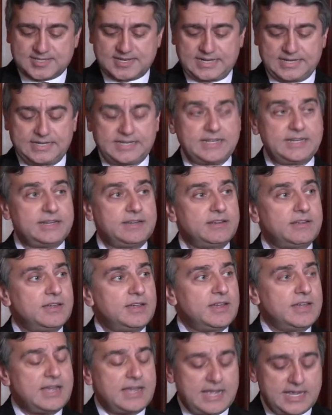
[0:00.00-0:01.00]
psyche,
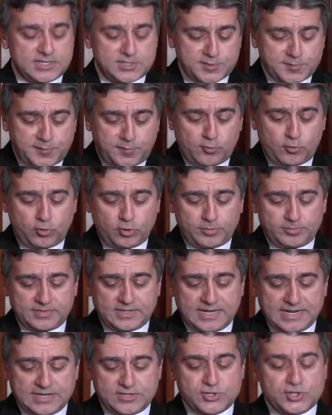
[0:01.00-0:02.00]
has
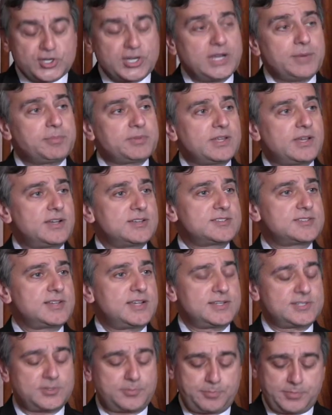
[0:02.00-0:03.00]
formed and shaped us
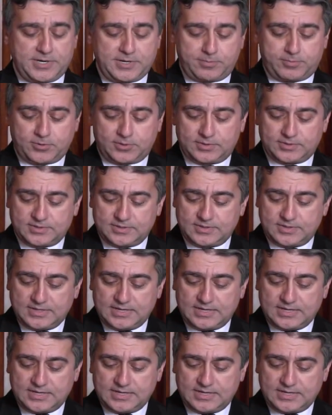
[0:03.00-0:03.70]
as a people.